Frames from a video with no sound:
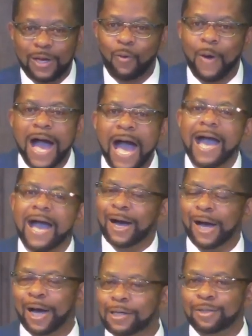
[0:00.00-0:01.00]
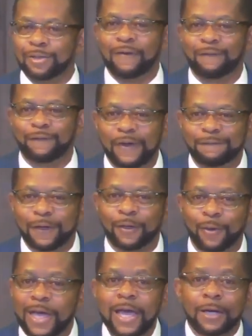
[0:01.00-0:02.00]
Why?
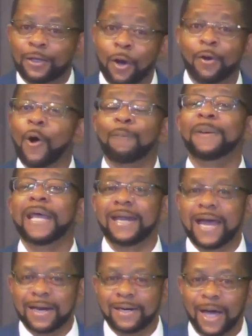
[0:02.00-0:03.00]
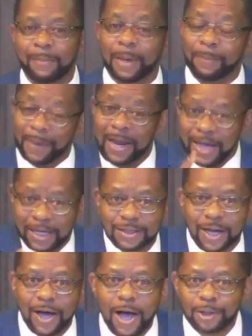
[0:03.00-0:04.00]
153. Don't go play that number, but
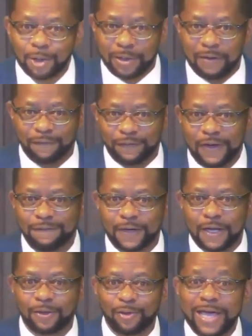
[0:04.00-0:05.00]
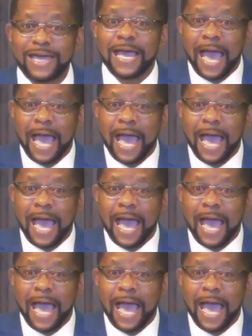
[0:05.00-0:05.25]
it's 153.